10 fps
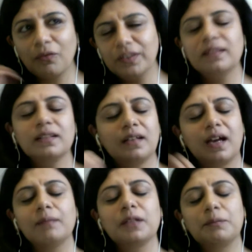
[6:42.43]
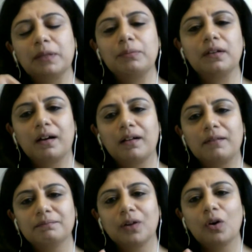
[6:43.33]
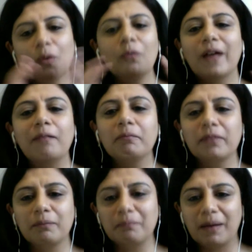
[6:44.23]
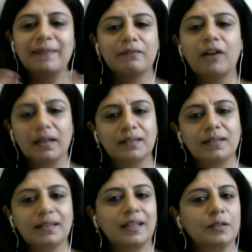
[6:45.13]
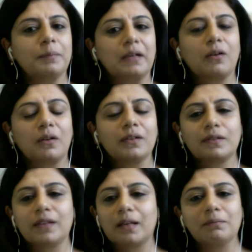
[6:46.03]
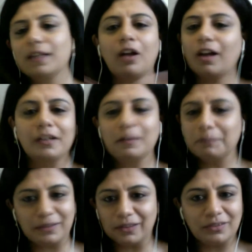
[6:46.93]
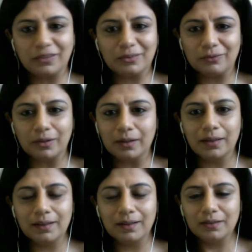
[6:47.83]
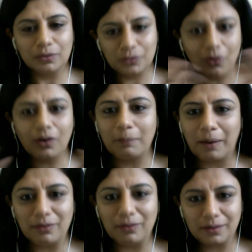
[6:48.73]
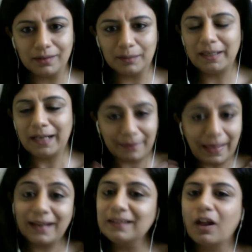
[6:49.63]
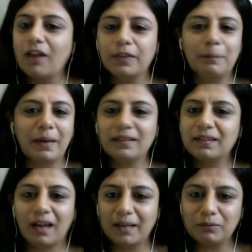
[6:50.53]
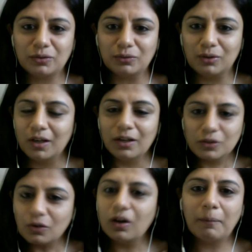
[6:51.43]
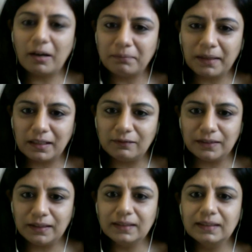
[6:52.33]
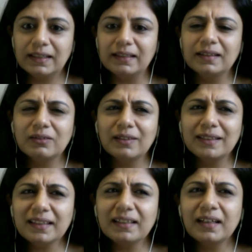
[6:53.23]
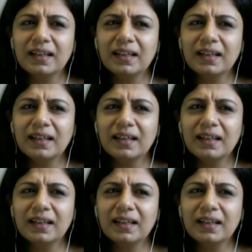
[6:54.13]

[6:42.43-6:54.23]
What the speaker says: at the time that people are overwhelmed by the violence that's been caused to them, they're not in a position to talk about it. I mean, and that is not the best time to talk about many of these things. So I think